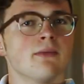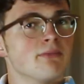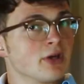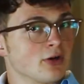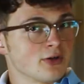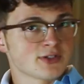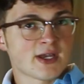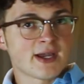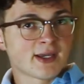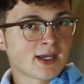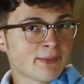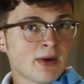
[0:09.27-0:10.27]
because
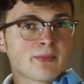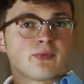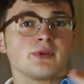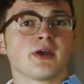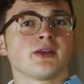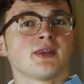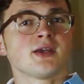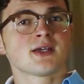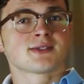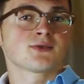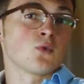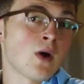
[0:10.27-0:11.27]
I come up with
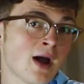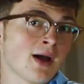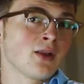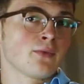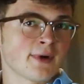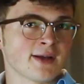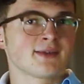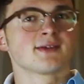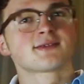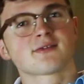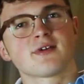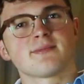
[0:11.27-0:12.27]
ideas while writing
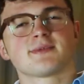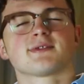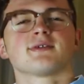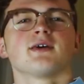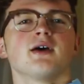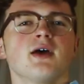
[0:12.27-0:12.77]
scripts.